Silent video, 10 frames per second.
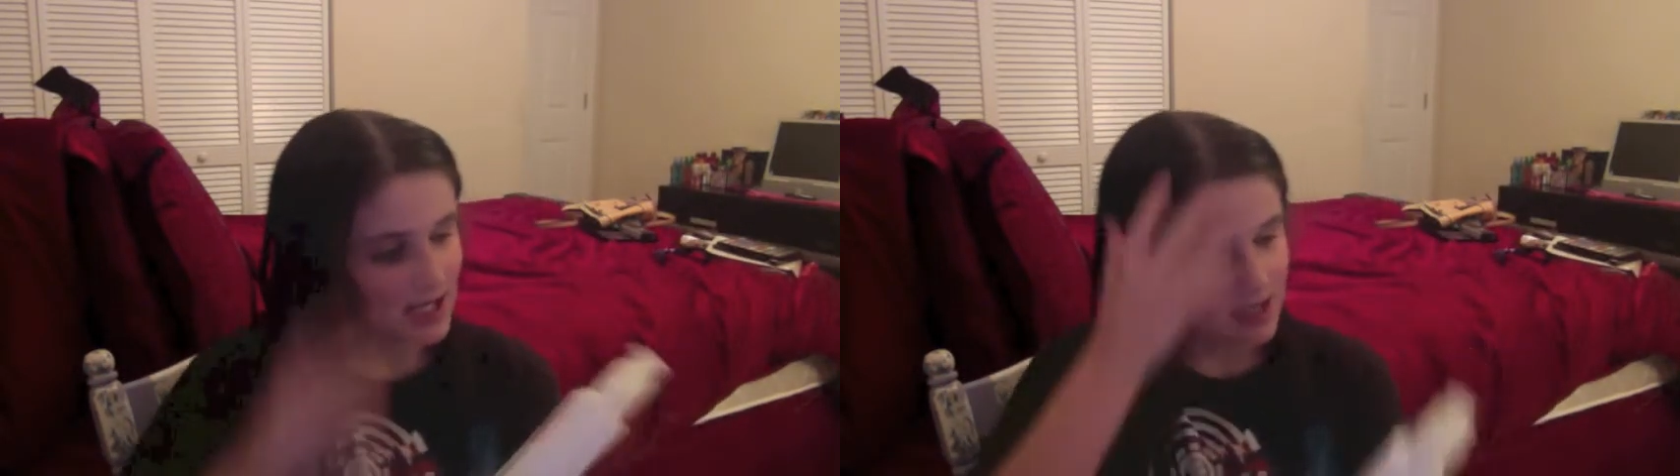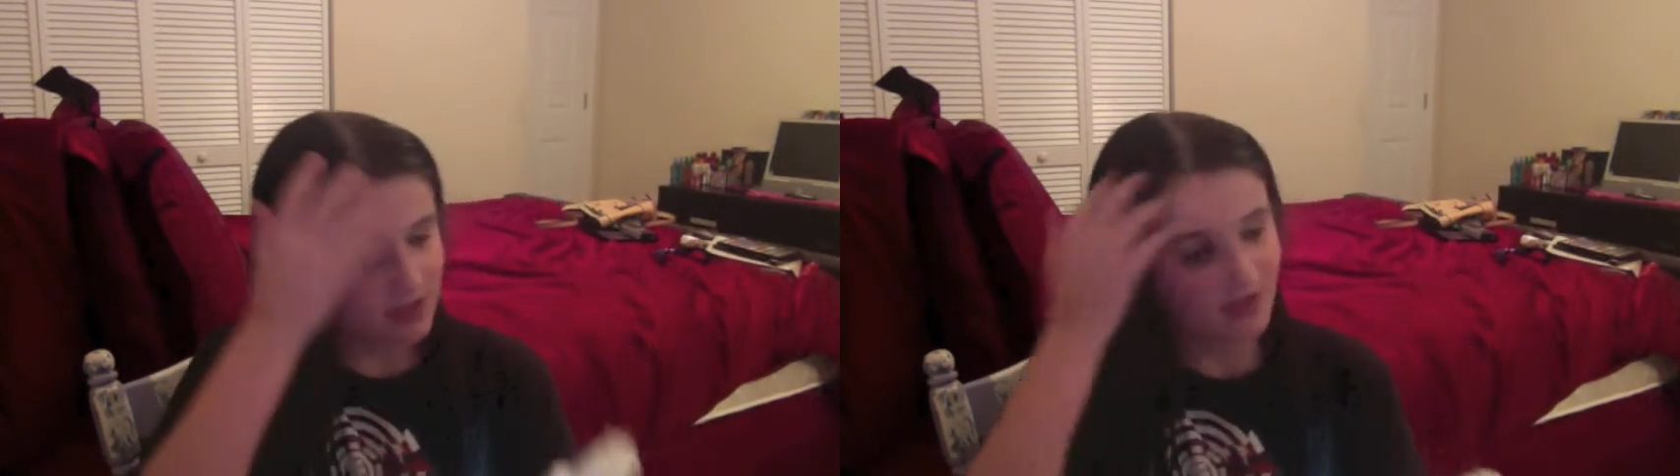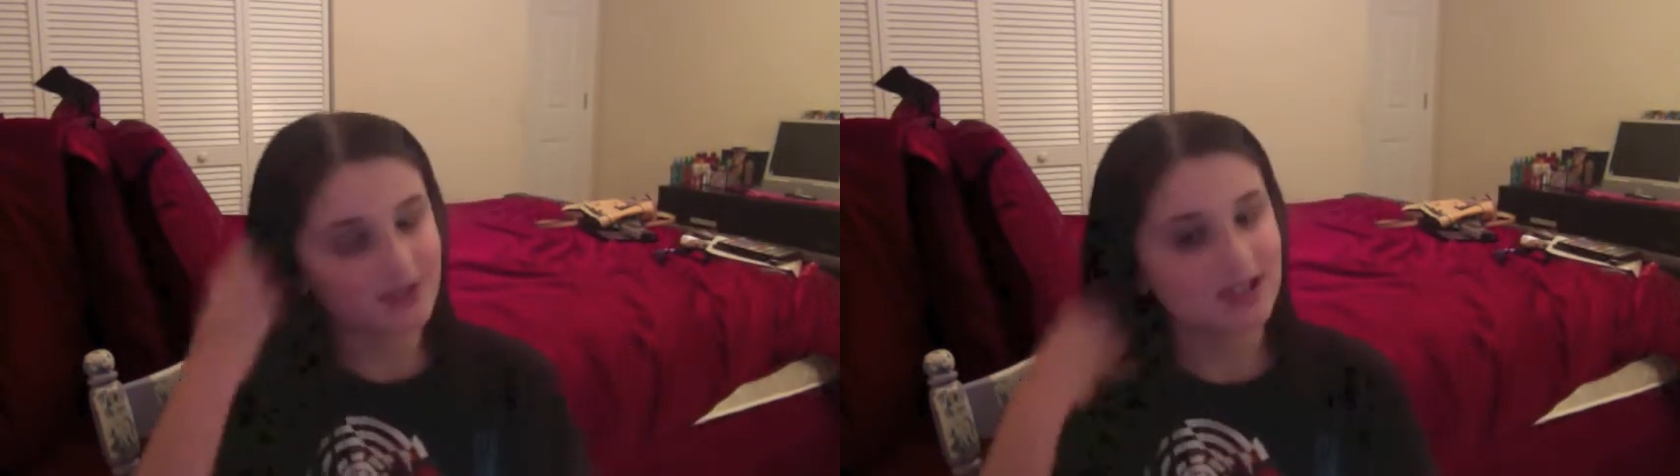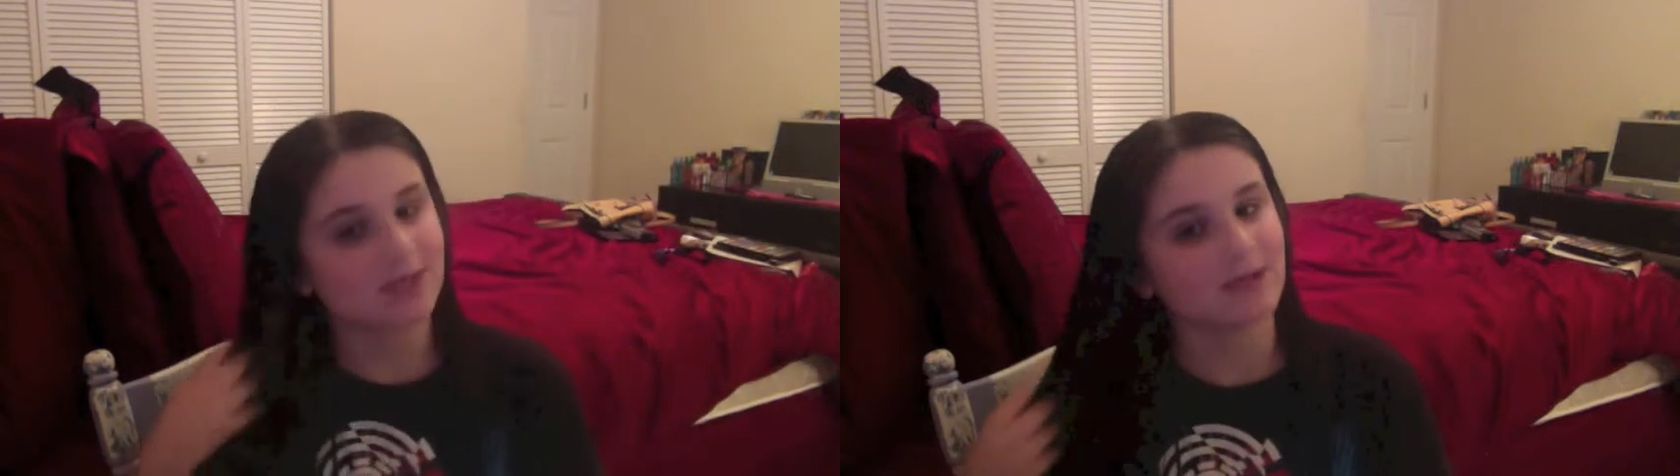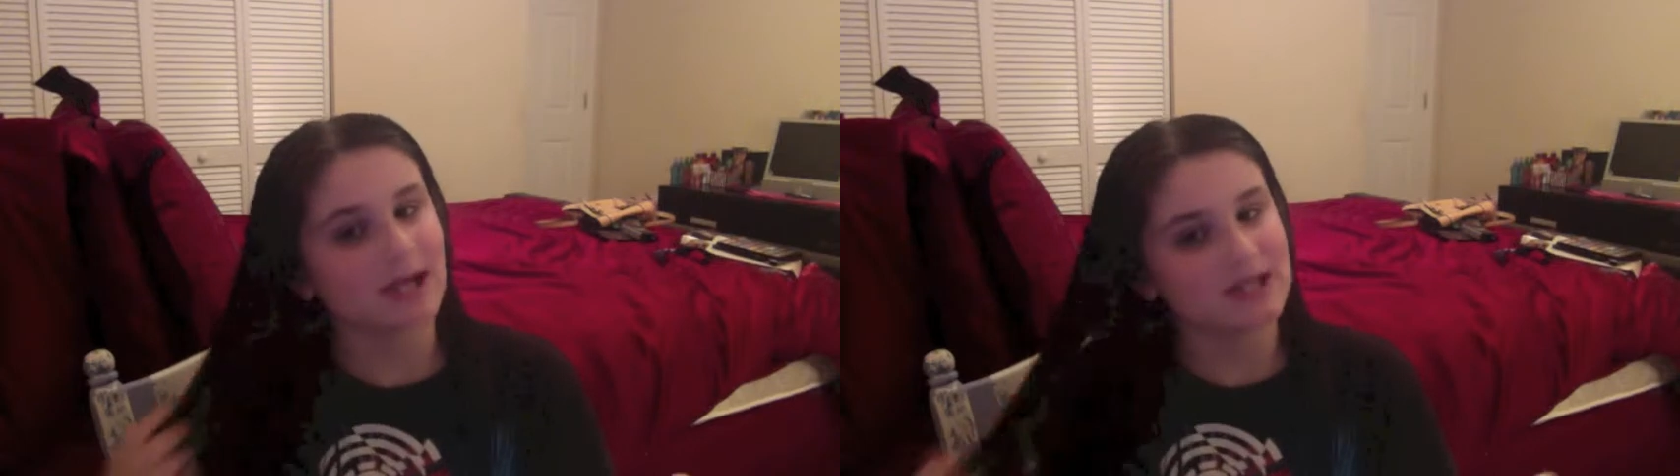So I'm just going to
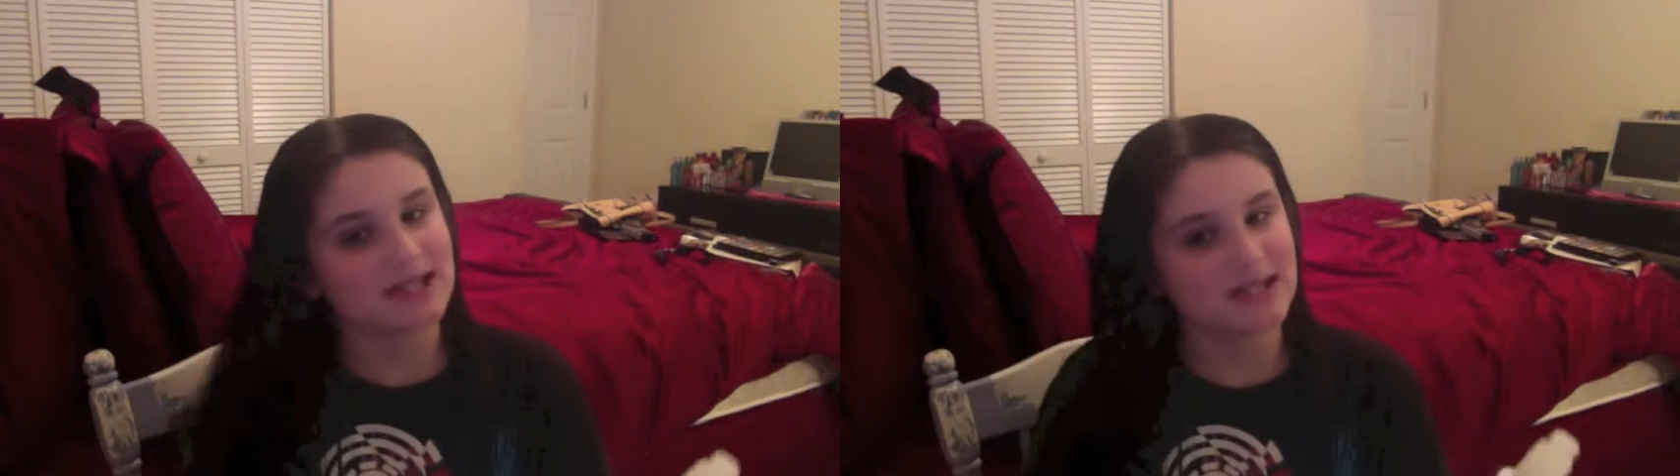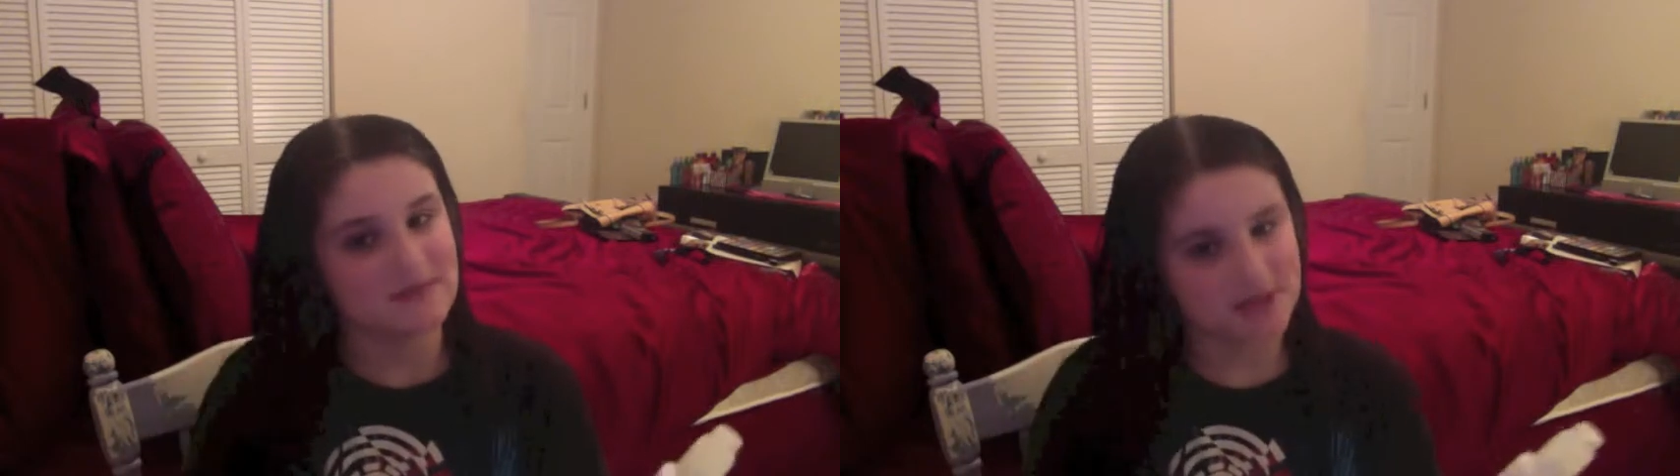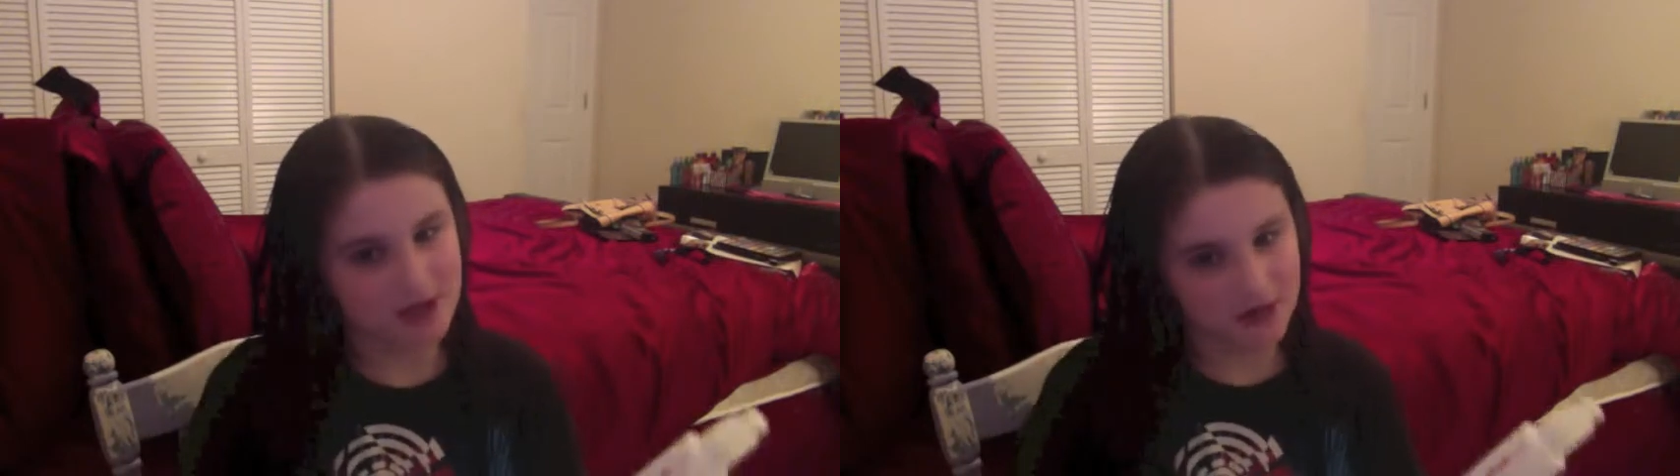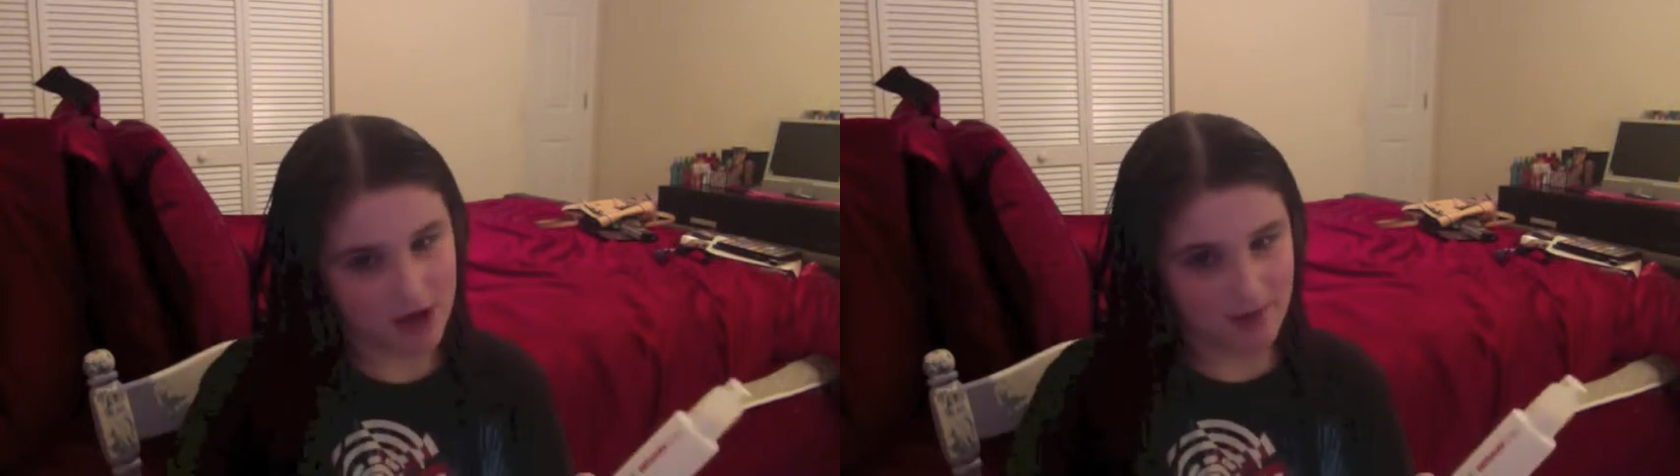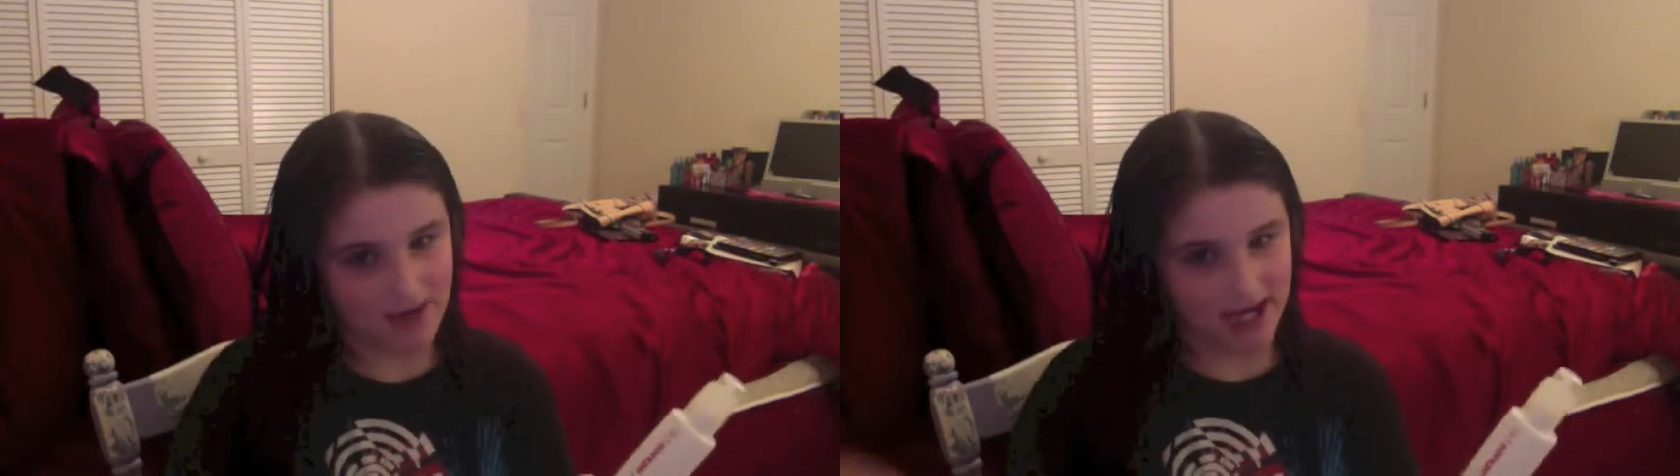apply these evenly
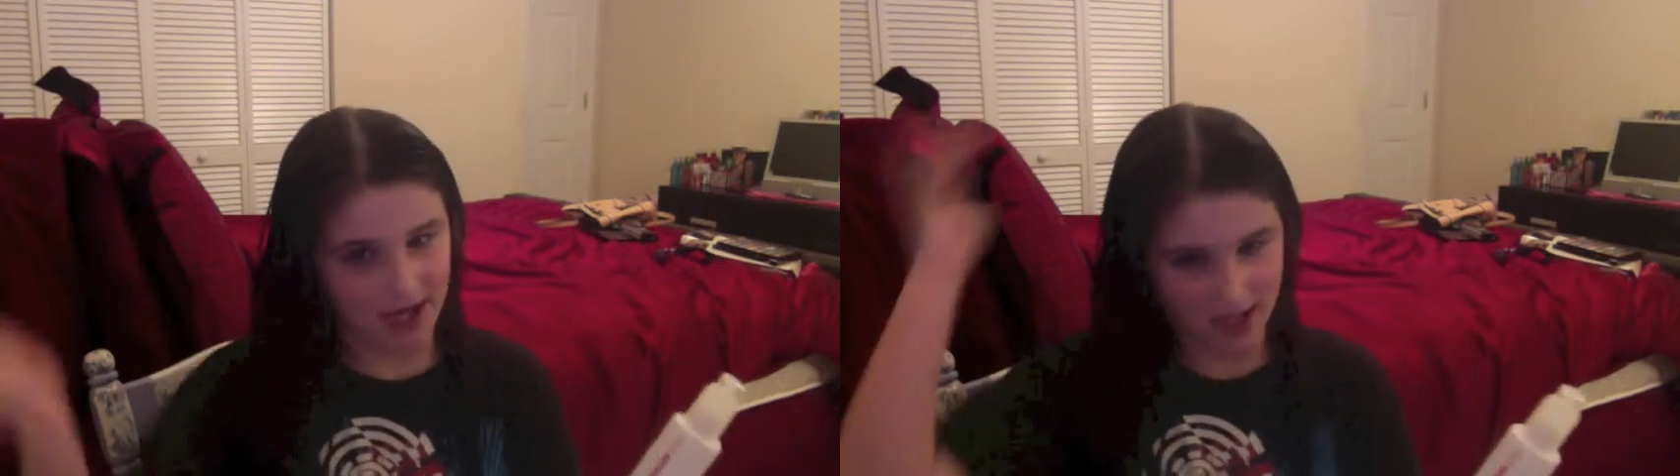throughout my hair